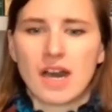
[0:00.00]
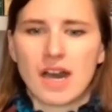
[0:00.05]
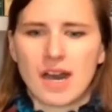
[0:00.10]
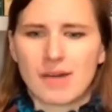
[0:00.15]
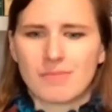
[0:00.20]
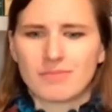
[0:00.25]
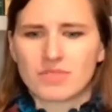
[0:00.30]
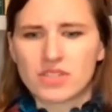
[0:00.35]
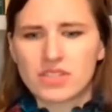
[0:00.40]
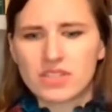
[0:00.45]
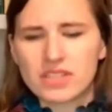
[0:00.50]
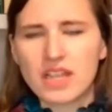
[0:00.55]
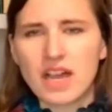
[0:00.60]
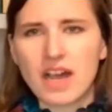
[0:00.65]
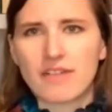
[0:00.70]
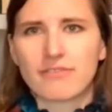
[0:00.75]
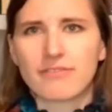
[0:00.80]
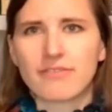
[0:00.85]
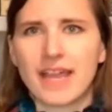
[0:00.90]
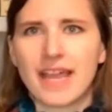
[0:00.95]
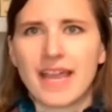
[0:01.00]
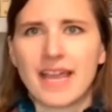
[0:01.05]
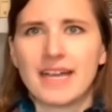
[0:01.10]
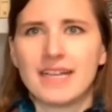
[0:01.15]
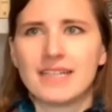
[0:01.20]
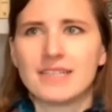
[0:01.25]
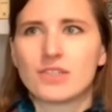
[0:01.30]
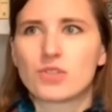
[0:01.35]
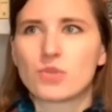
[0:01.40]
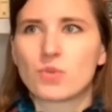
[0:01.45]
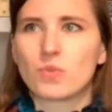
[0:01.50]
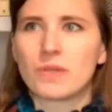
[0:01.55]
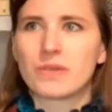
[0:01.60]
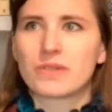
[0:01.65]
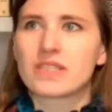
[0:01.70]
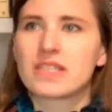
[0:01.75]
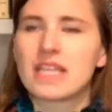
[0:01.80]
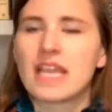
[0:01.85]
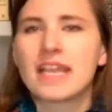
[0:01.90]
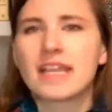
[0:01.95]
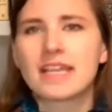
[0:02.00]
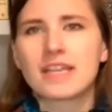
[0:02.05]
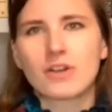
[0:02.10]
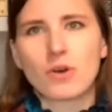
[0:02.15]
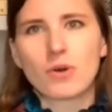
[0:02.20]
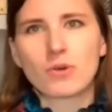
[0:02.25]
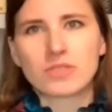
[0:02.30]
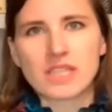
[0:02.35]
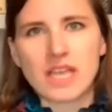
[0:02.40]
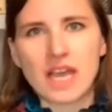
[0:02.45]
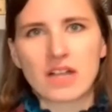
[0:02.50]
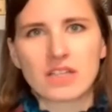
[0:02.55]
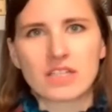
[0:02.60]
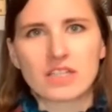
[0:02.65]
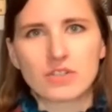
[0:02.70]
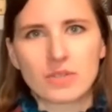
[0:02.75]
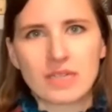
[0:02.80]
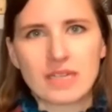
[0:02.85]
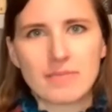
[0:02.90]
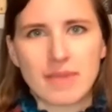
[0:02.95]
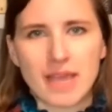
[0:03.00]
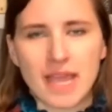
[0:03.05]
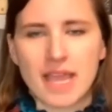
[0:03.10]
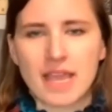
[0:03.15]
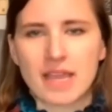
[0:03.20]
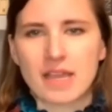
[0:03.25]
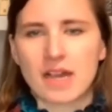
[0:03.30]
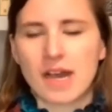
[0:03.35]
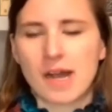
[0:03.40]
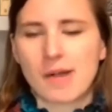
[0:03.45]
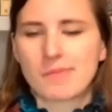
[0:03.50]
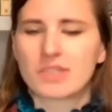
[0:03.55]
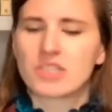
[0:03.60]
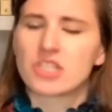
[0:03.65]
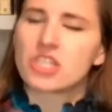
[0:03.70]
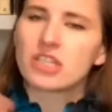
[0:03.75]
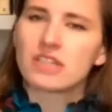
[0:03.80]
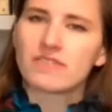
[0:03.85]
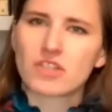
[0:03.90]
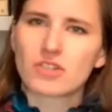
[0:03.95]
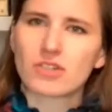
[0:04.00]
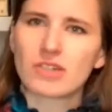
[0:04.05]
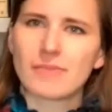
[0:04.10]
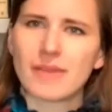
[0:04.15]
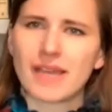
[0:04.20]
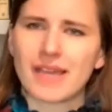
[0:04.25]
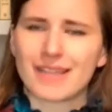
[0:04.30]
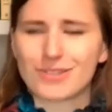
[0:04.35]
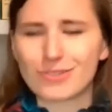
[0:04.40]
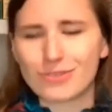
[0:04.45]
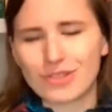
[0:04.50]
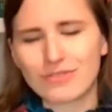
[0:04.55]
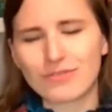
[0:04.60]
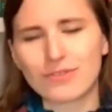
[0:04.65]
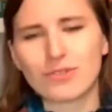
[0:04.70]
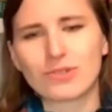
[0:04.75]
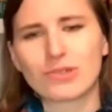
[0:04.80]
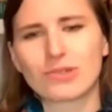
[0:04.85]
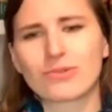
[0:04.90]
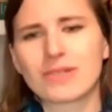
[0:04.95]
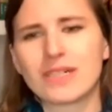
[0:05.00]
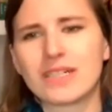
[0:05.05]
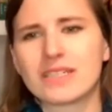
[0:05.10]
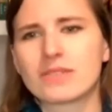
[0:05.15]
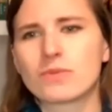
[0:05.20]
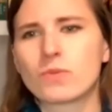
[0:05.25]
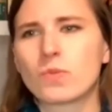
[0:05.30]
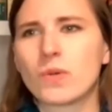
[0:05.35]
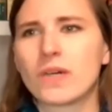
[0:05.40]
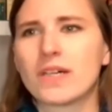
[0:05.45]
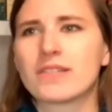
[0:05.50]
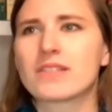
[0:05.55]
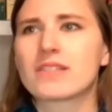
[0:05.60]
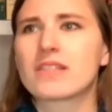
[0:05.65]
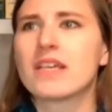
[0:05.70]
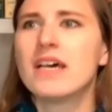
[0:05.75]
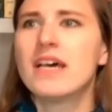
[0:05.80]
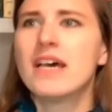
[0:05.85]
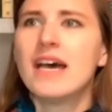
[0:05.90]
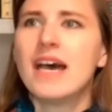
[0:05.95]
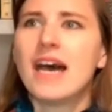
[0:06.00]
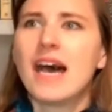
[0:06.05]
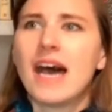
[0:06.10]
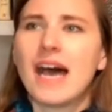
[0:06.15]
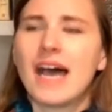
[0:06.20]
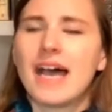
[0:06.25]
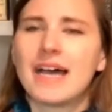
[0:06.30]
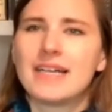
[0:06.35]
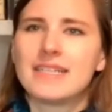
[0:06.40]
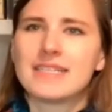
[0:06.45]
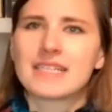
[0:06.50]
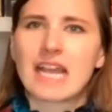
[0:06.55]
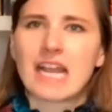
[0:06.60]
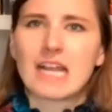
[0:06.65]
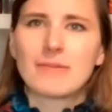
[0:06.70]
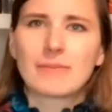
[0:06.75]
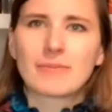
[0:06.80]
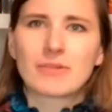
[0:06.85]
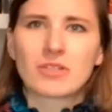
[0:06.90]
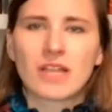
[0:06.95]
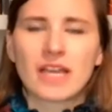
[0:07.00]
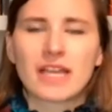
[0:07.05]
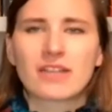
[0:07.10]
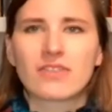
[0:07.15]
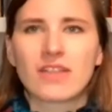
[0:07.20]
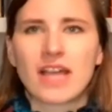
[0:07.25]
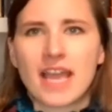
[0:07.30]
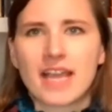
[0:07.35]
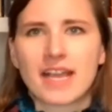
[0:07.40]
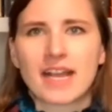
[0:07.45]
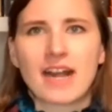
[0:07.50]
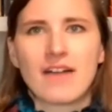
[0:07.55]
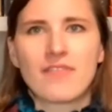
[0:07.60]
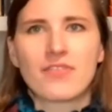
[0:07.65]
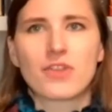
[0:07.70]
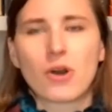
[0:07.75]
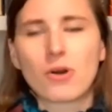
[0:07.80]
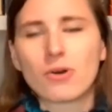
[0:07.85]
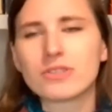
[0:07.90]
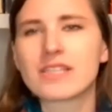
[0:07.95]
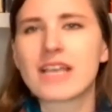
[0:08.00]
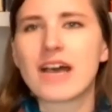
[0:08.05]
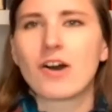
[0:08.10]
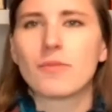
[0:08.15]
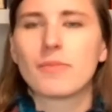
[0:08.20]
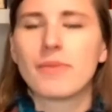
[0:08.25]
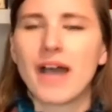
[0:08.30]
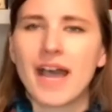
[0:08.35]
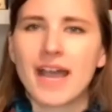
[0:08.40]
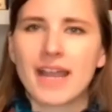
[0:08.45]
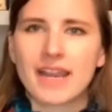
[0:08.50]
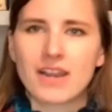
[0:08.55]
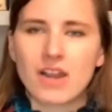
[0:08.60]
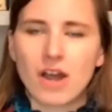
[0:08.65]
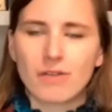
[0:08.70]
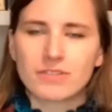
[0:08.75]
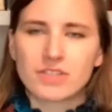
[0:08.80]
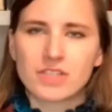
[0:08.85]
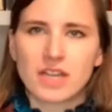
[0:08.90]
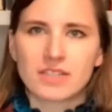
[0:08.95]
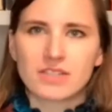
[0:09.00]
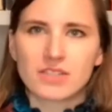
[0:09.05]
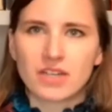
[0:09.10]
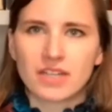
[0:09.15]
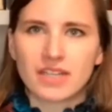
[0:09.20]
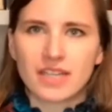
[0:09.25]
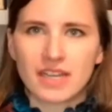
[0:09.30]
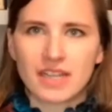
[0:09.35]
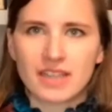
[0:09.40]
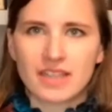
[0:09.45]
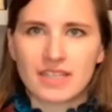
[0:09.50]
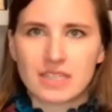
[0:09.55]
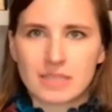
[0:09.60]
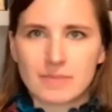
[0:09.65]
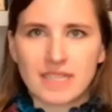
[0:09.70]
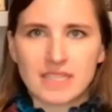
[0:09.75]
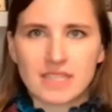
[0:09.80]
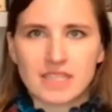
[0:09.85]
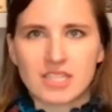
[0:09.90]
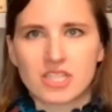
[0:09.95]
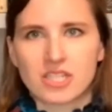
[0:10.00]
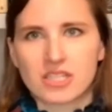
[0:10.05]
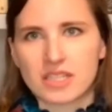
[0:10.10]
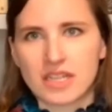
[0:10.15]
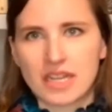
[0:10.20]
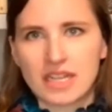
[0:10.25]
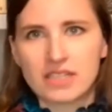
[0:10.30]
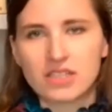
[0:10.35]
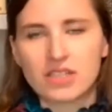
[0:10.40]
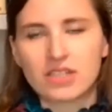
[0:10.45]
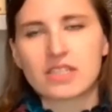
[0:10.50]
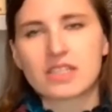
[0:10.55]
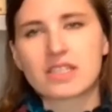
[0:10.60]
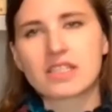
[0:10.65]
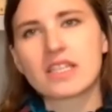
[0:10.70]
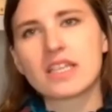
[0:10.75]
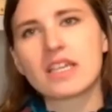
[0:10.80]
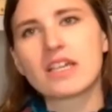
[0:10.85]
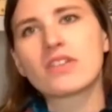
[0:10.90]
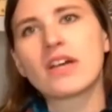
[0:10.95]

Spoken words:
stuff. And we were staying in a hotel in Green Bay, because she lived in Green Bay. That's where the funeral was. And I remember laying on the hotel bed, and all of a sudden I started getting these messages, and I started seeing